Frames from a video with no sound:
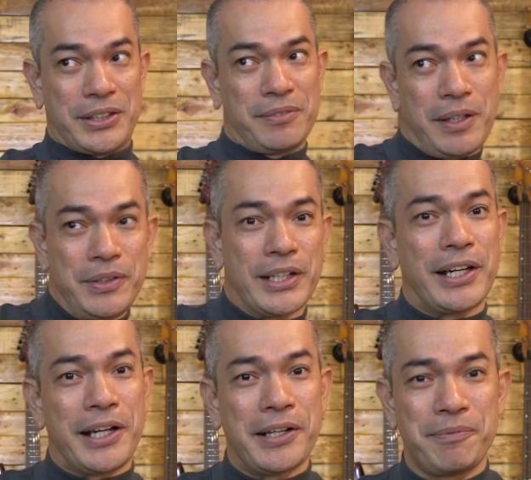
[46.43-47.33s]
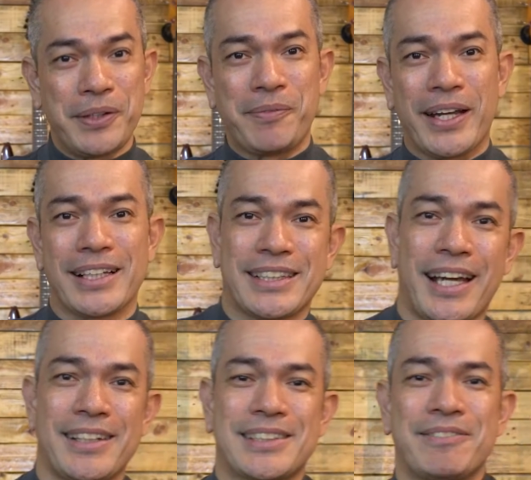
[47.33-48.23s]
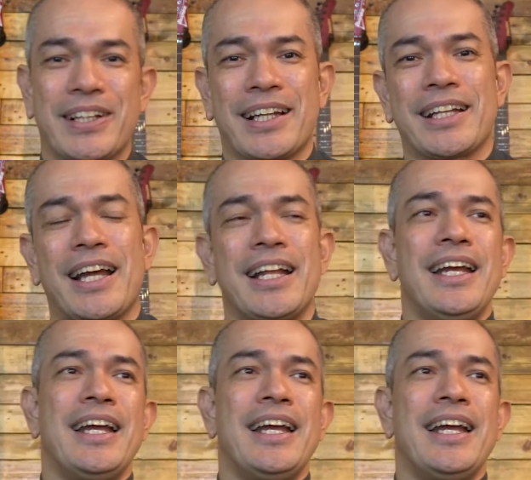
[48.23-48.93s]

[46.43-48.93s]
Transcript: so maybe you can help me make a title, something like that.